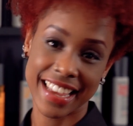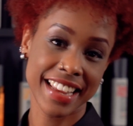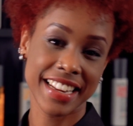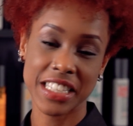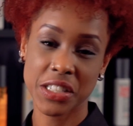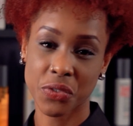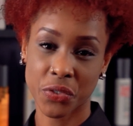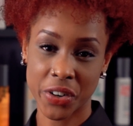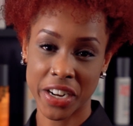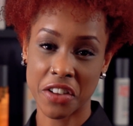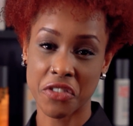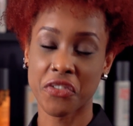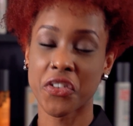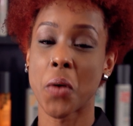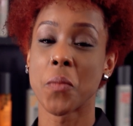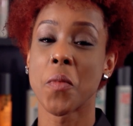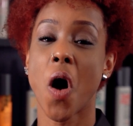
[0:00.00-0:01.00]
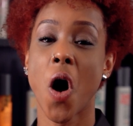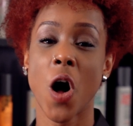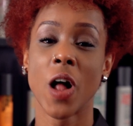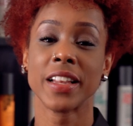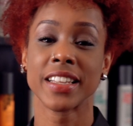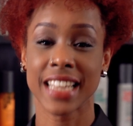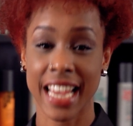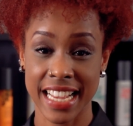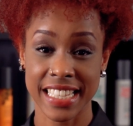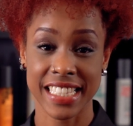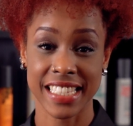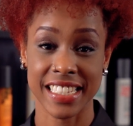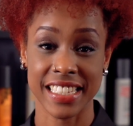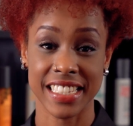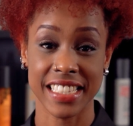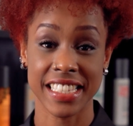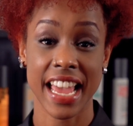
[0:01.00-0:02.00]
It is free from all
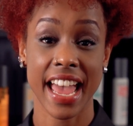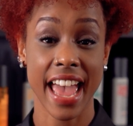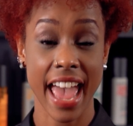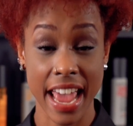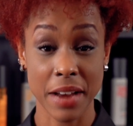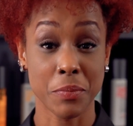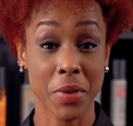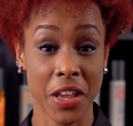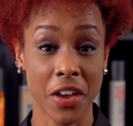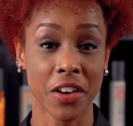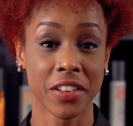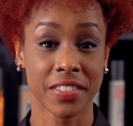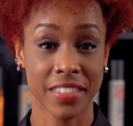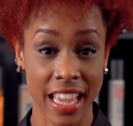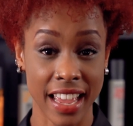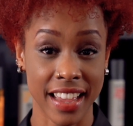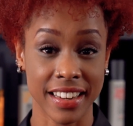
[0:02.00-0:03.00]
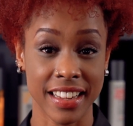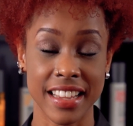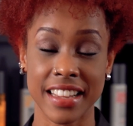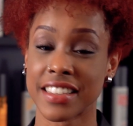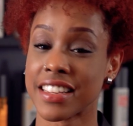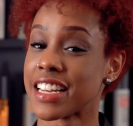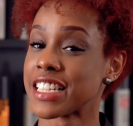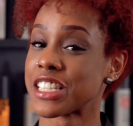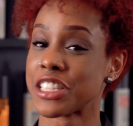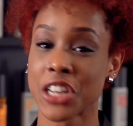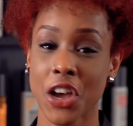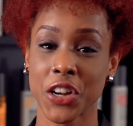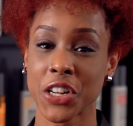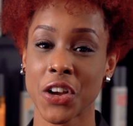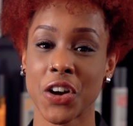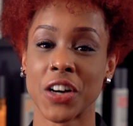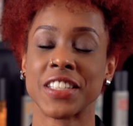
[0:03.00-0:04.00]
nasties, and beyond that, it does
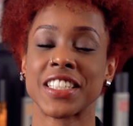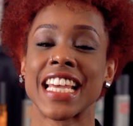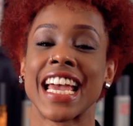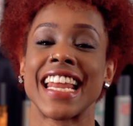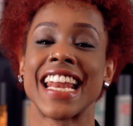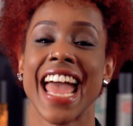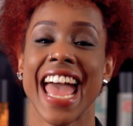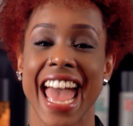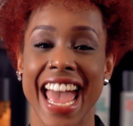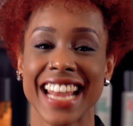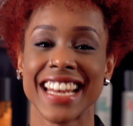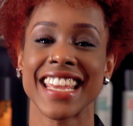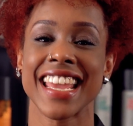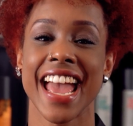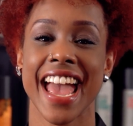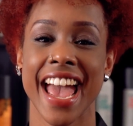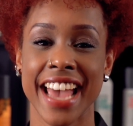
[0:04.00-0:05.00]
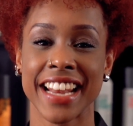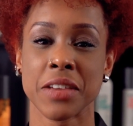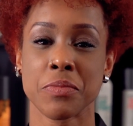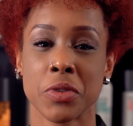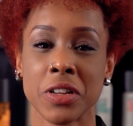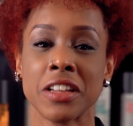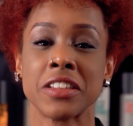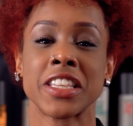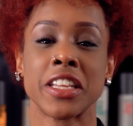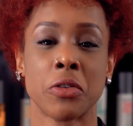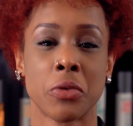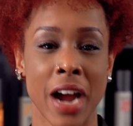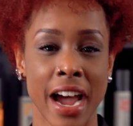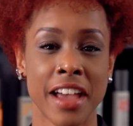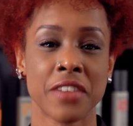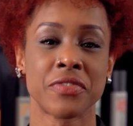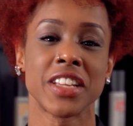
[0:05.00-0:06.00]
not contain any
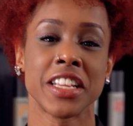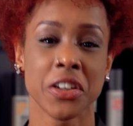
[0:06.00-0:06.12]
animal-derived